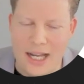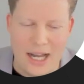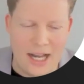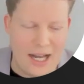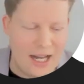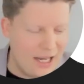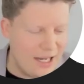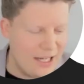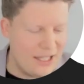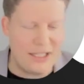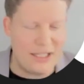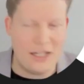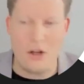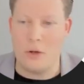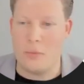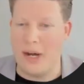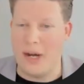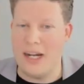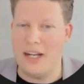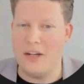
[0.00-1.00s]
Is an
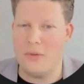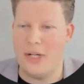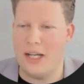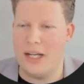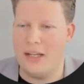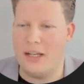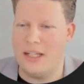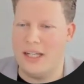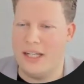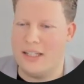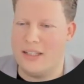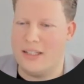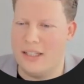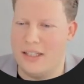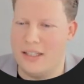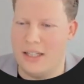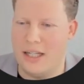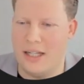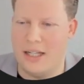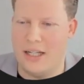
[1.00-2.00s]
augmented reality
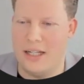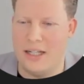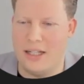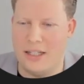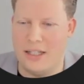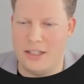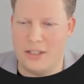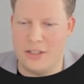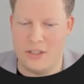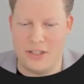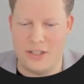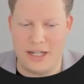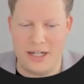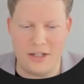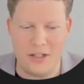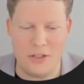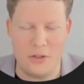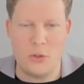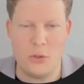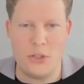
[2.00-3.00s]
headset.
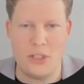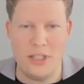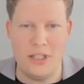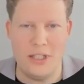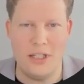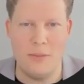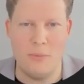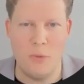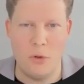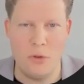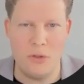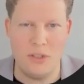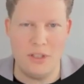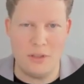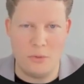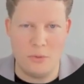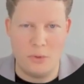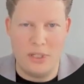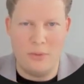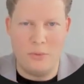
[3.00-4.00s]
There you see mostly
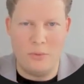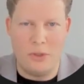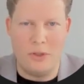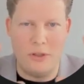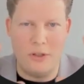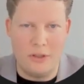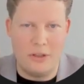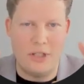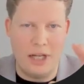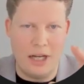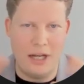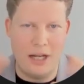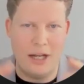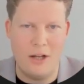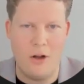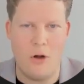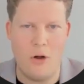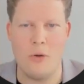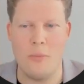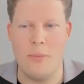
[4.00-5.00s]
the real world
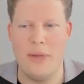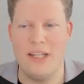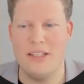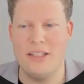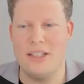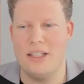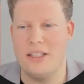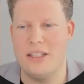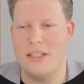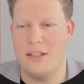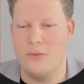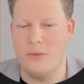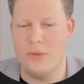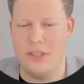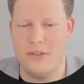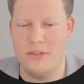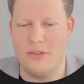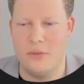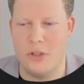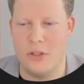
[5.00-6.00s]
augmented
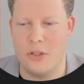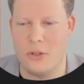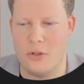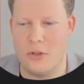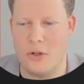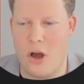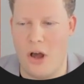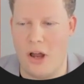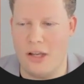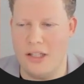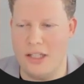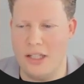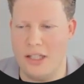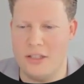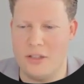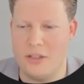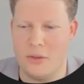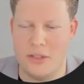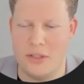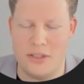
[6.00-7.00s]
with virtual content.
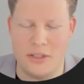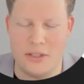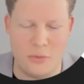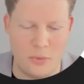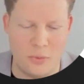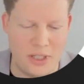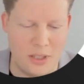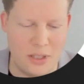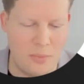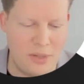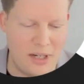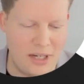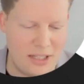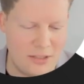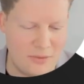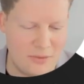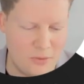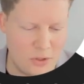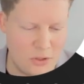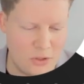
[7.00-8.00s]
So it's a real plus
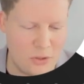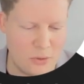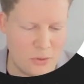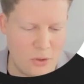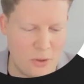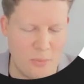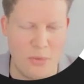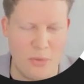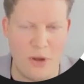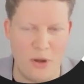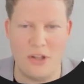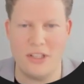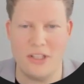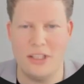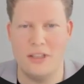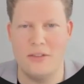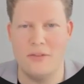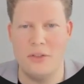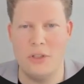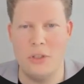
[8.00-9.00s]
virtual
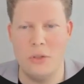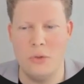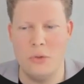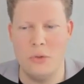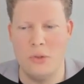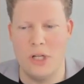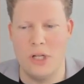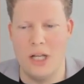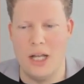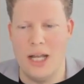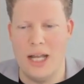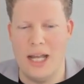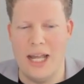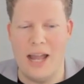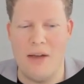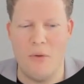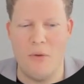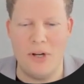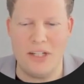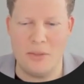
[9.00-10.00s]
composite view.
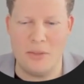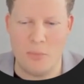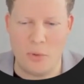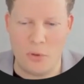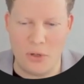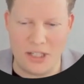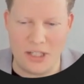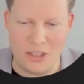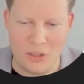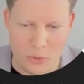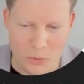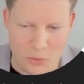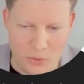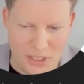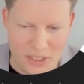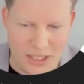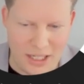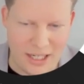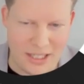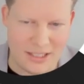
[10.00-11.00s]
And what is important to
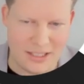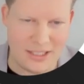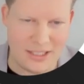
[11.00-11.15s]
realize is